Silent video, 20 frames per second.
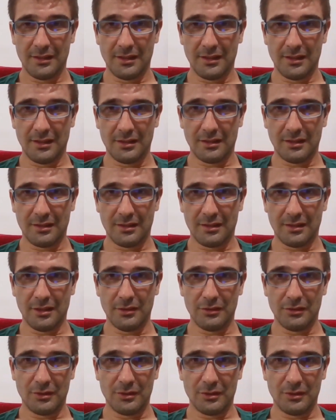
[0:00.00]
Nikita
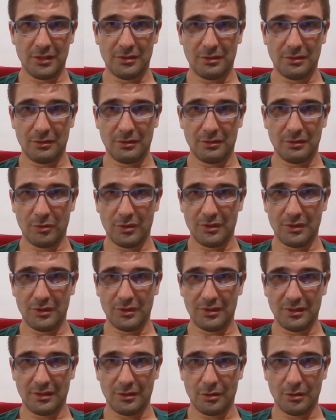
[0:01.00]
Krylov is master of
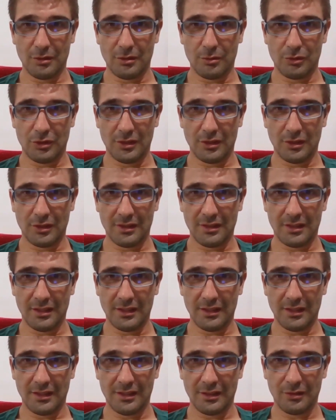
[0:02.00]
sports in
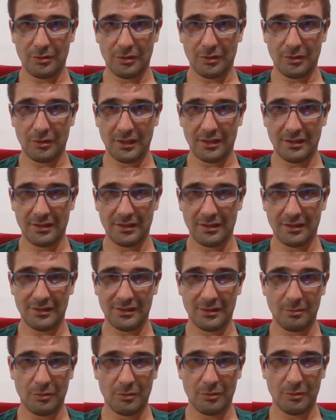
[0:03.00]
Kyokushinkai, hand-to-hand
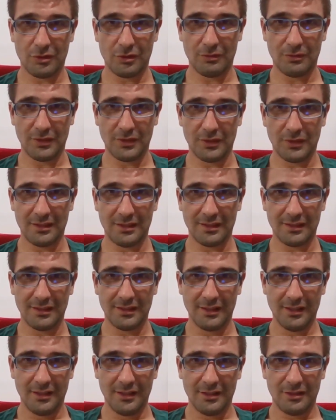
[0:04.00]
and submission fighting.